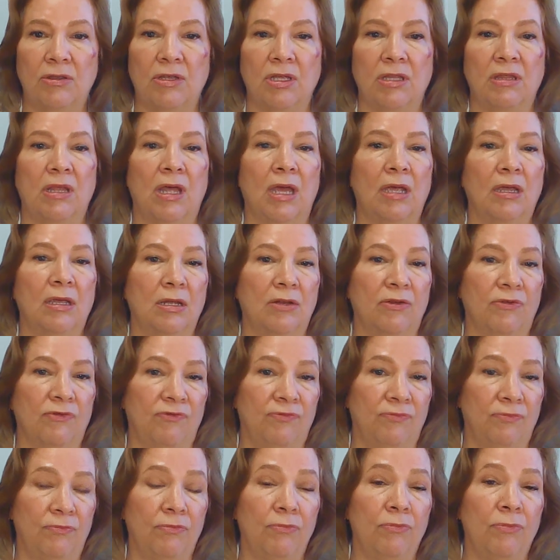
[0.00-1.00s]
then that can
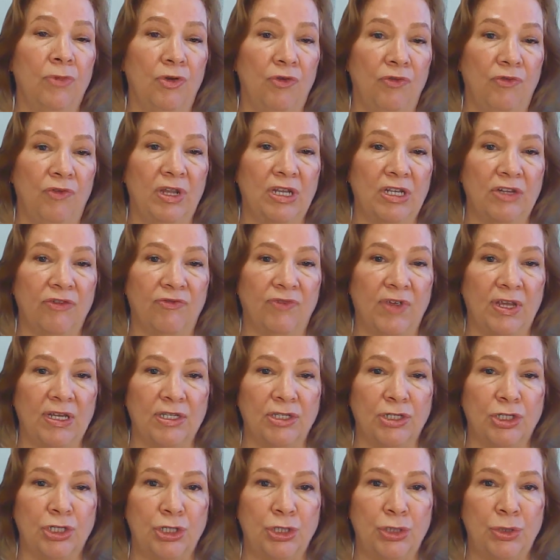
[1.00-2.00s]
move into
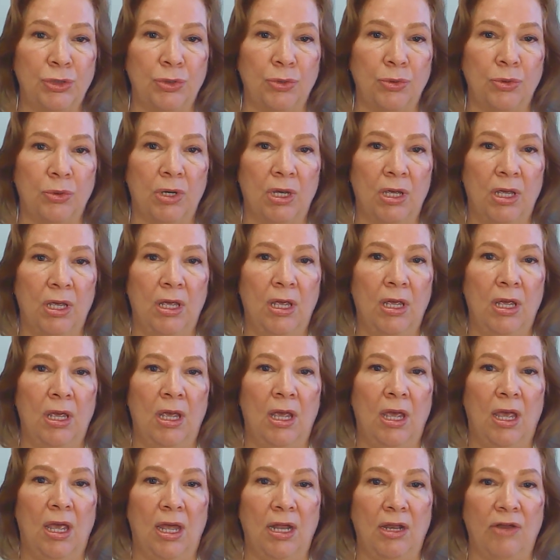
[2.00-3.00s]
phase 2.
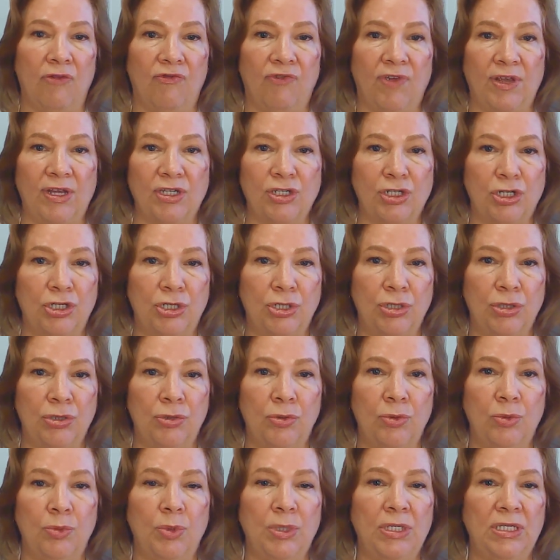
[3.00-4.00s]
And at phase 2, we